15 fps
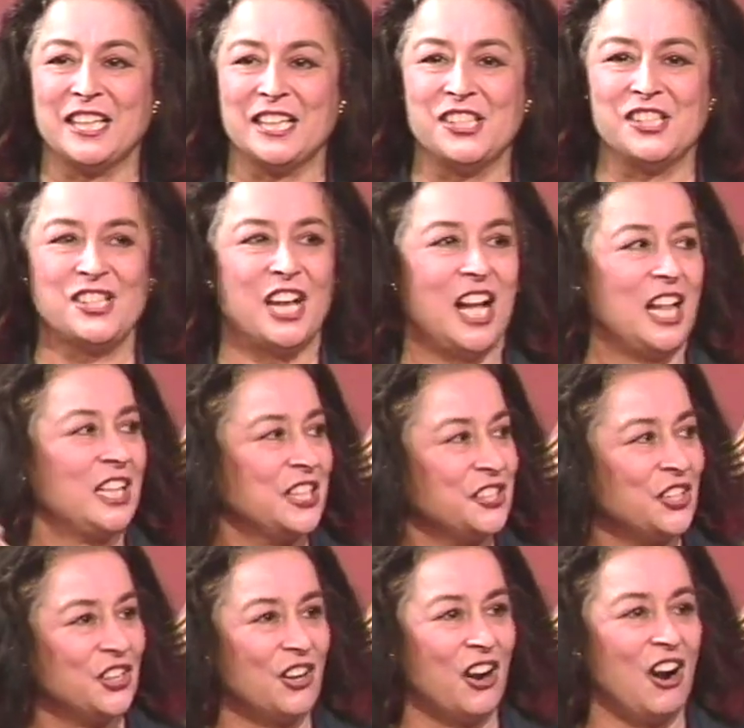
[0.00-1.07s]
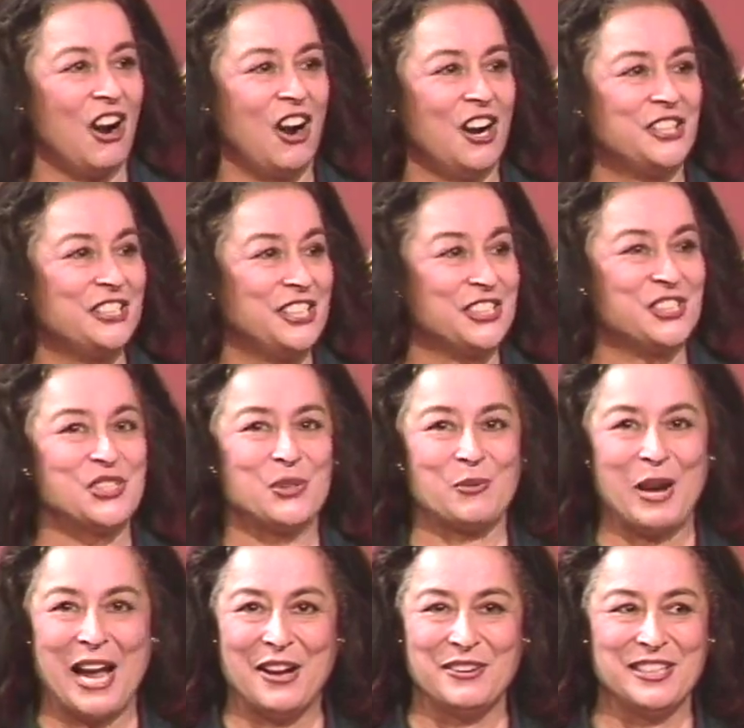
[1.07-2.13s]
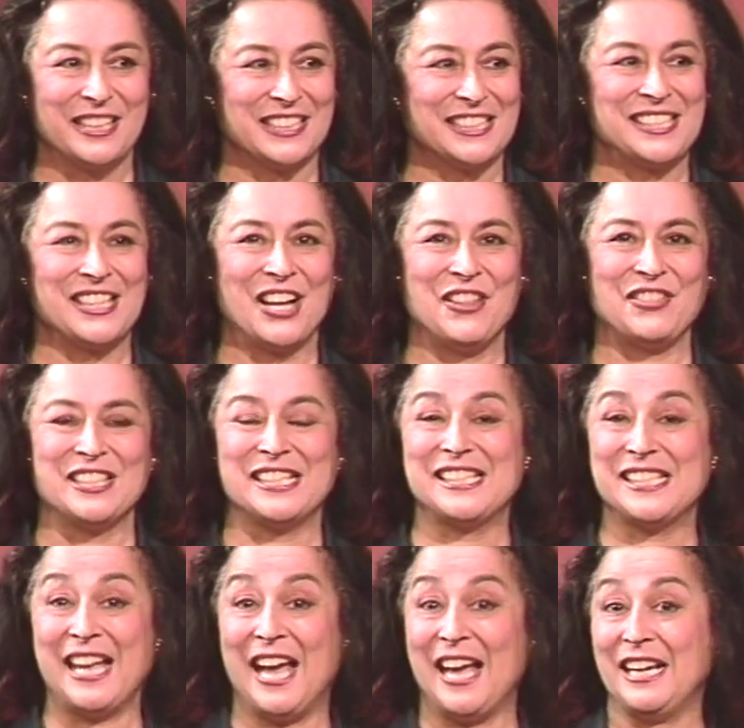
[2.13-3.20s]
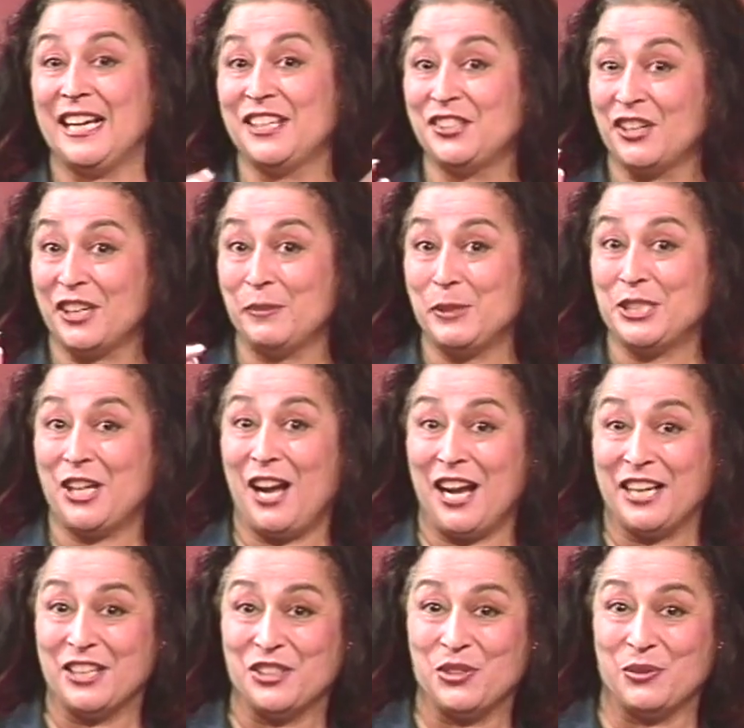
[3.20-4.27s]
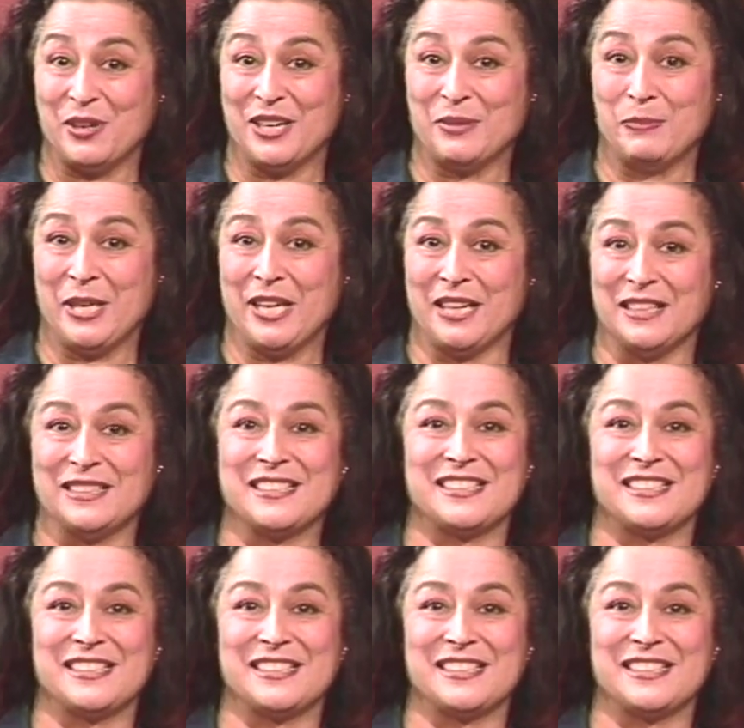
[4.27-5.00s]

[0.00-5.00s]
Gonzalez. Her art is surrounding us on the set, and you're going to be talking to her in a minute.